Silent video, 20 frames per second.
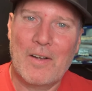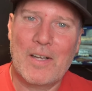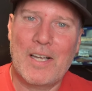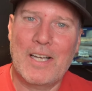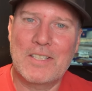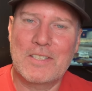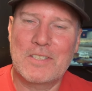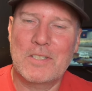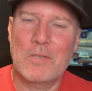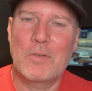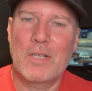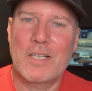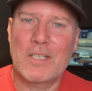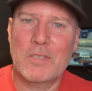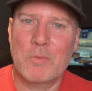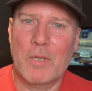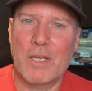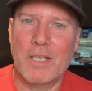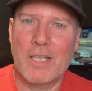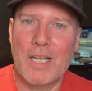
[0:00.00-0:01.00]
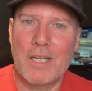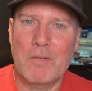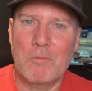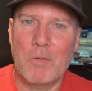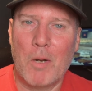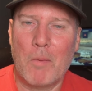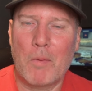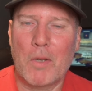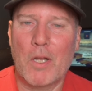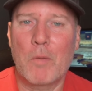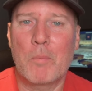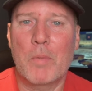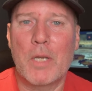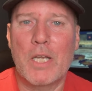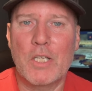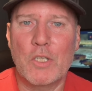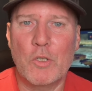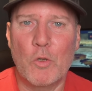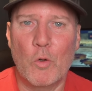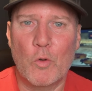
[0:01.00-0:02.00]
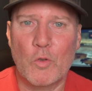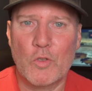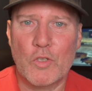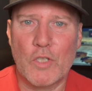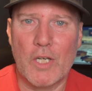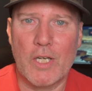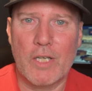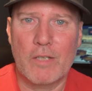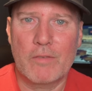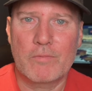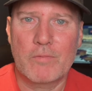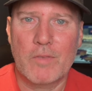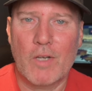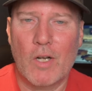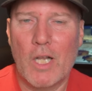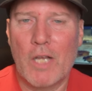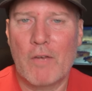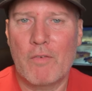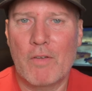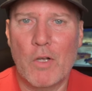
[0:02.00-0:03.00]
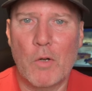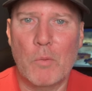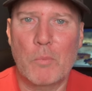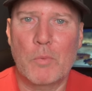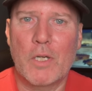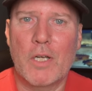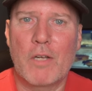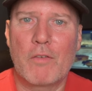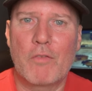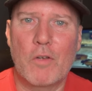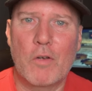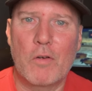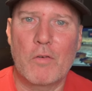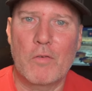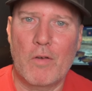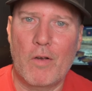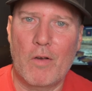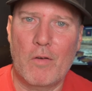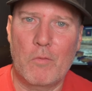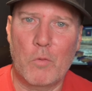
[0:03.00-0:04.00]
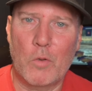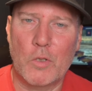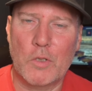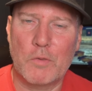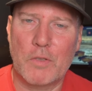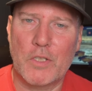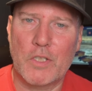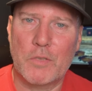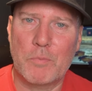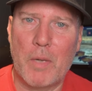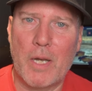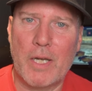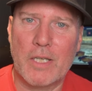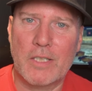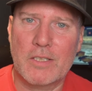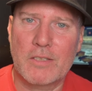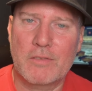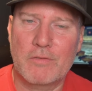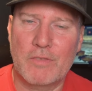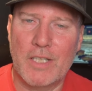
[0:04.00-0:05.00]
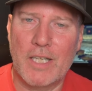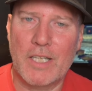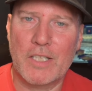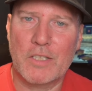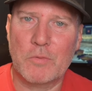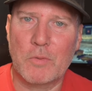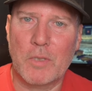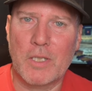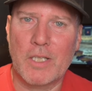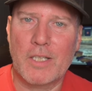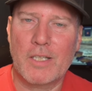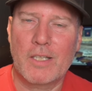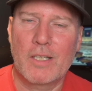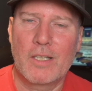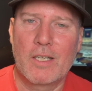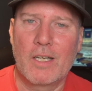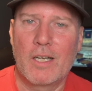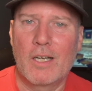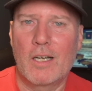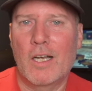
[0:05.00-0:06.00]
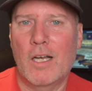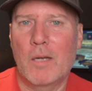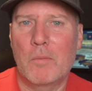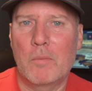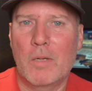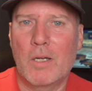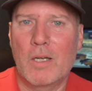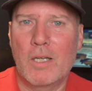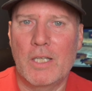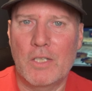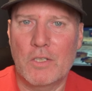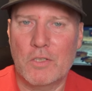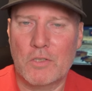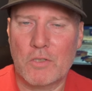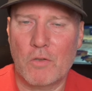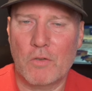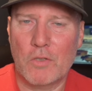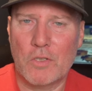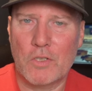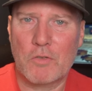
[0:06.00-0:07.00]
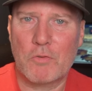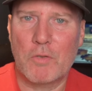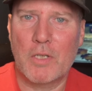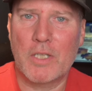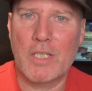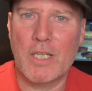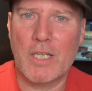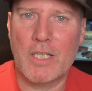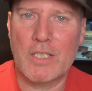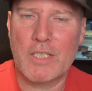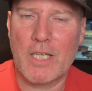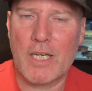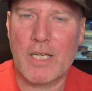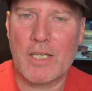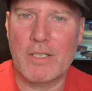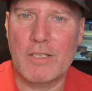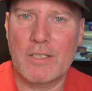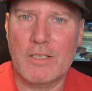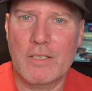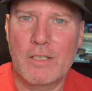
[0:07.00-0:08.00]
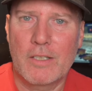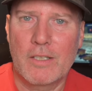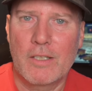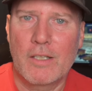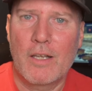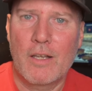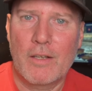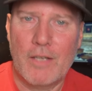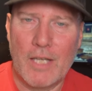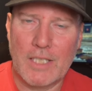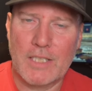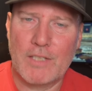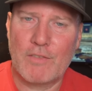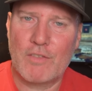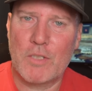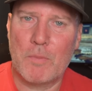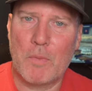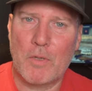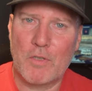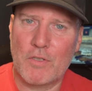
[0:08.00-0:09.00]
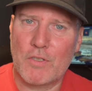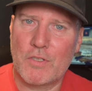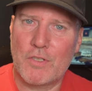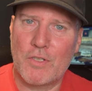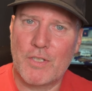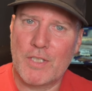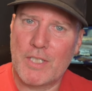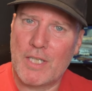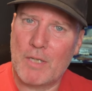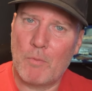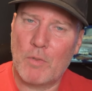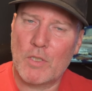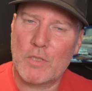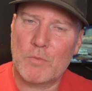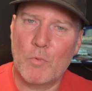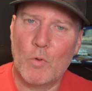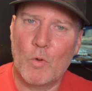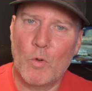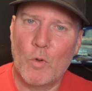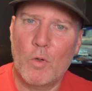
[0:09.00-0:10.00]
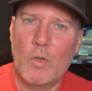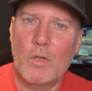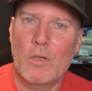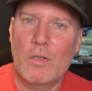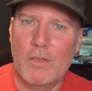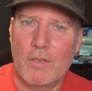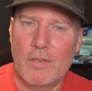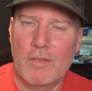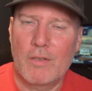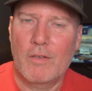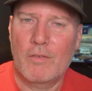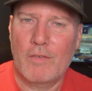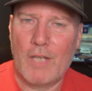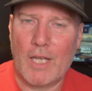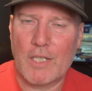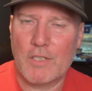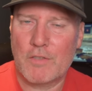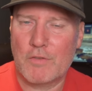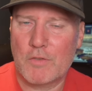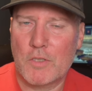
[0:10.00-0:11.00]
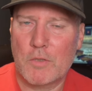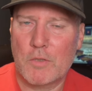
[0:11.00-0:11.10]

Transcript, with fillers: okay, till next week then, when I'm going to be in Yorkshire, I'll leave a little preview of what to expect for next week um, the, on the screen in a second. Thanks ever so much for tuning in once more. Thanks for